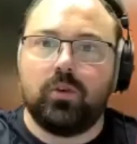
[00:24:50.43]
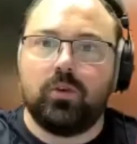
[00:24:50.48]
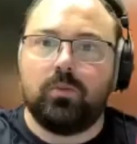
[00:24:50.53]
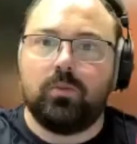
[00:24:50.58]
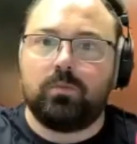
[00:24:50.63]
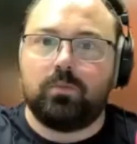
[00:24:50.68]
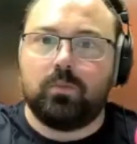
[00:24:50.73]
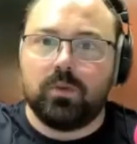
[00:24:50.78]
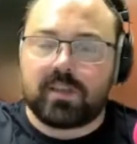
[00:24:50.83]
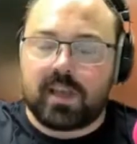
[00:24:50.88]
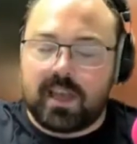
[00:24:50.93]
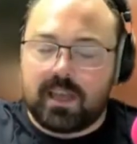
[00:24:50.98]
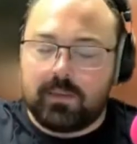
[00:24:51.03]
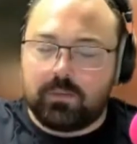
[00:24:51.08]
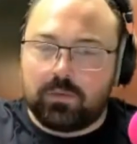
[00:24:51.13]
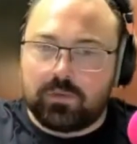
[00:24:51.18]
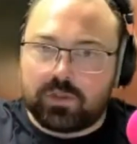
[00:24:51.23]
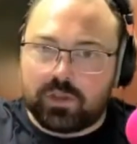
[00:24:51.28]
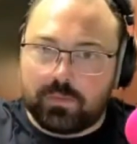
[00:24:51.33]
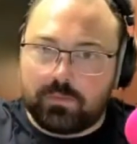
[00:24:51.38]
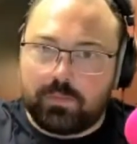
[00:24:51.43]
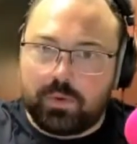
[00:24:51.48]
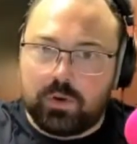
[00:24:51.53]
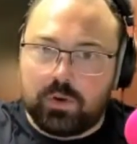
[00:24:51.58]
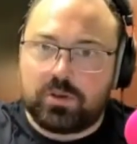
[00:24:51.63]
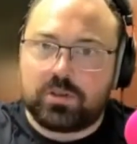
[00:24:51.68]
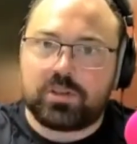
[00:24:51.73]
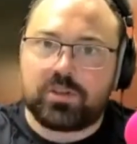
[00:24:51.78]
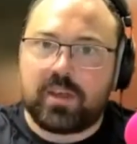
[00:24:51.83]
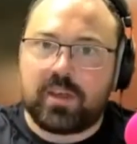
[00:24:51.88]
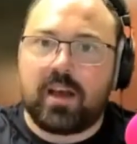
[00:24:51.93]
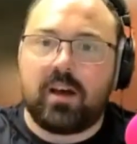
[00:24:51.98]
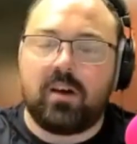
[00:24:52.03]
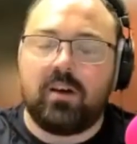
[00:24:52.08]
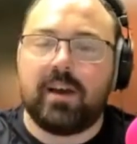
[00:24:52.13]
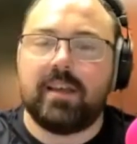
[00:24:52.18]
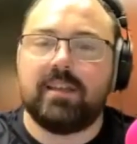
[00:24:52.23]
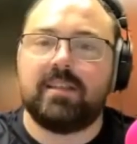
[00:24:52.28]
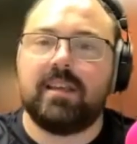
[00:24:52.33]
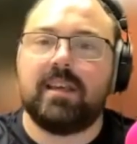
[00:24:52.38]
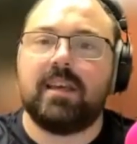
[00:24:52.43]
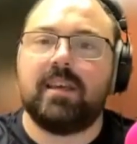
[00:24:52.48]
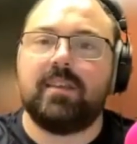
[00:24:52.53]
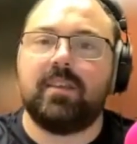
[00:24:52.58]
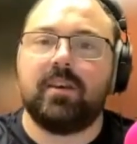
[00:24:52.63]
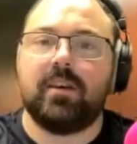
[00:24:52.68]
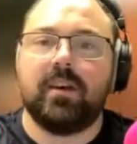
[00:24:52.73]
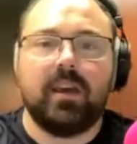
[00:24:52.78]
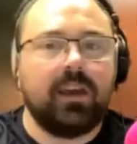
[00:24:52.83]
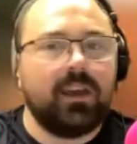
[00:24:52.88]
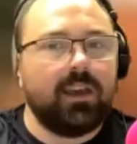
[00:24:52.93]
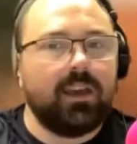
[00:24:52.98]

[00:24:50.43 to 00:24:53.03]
who was able to push that idea that